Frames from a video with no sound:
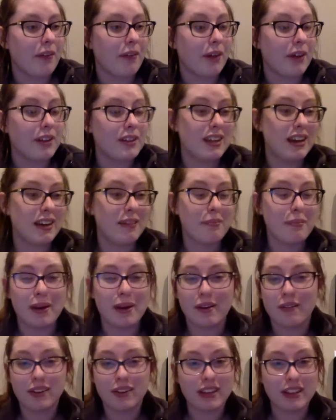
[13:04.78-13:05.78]
ones that have
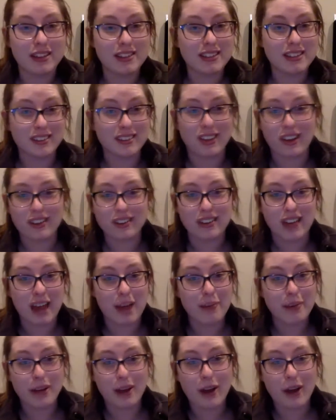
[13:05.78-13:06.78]
been released a long
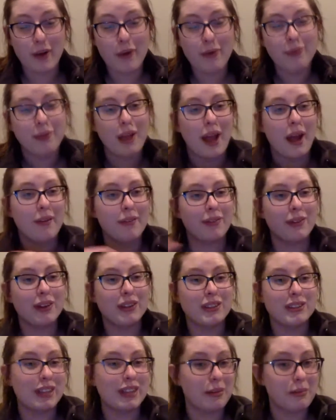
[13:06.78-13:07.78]
time ago. And we have
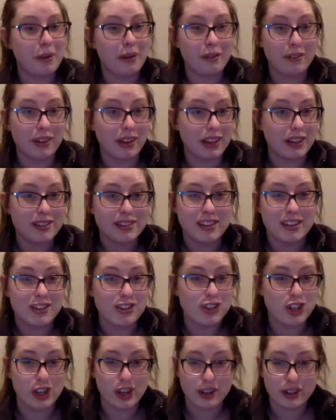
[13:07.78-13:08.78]
ones that have been released
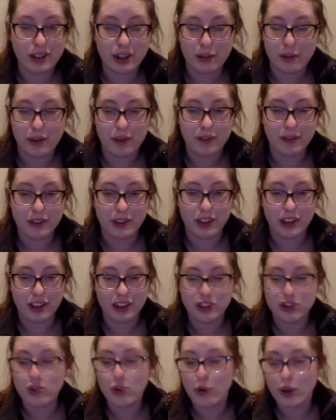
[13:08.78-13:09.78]
this year that we really
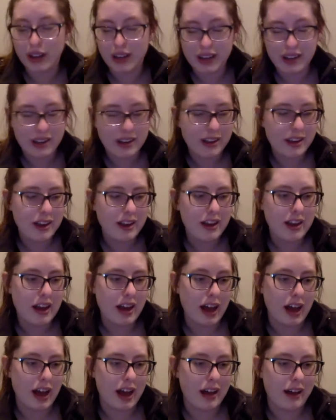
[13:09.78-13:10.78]
enjoyed.
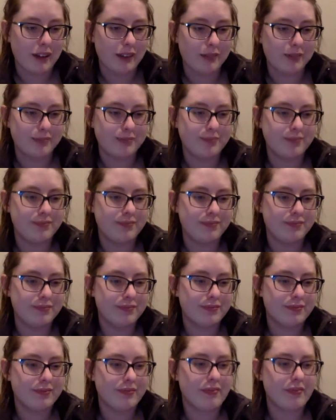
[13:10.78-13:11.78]
And
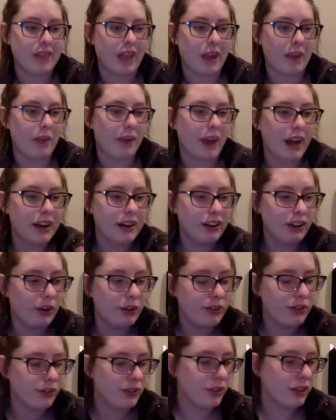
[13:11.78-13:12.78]
we'll kind of
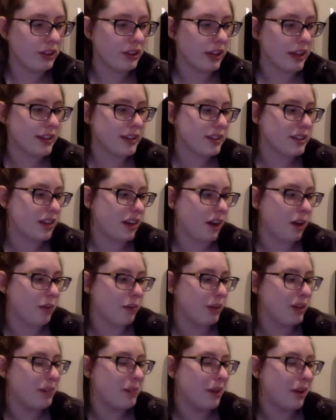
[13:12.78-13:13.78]
go through the list.
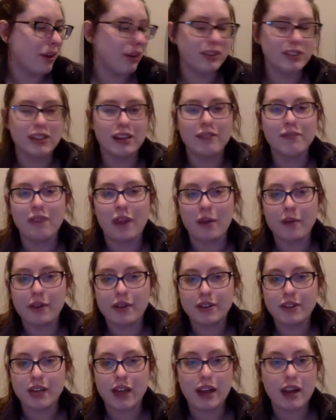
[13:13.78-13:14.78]
One of my all-time
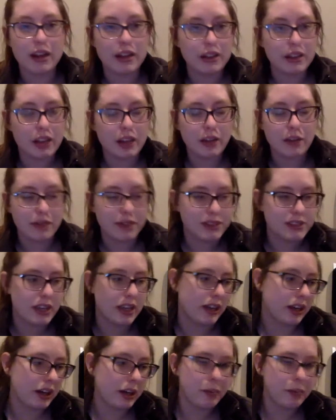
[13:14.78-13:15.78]
favorites, anything with
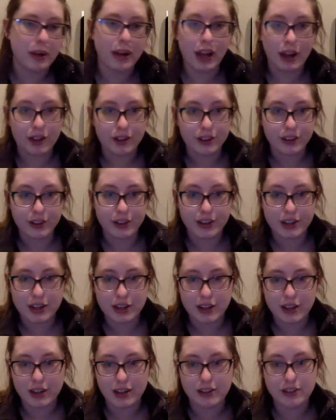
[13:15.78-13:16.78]
Danica McKellar in
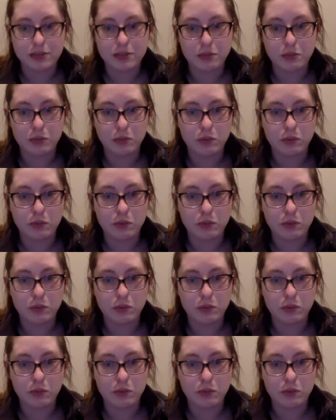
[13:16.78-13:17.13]
it, is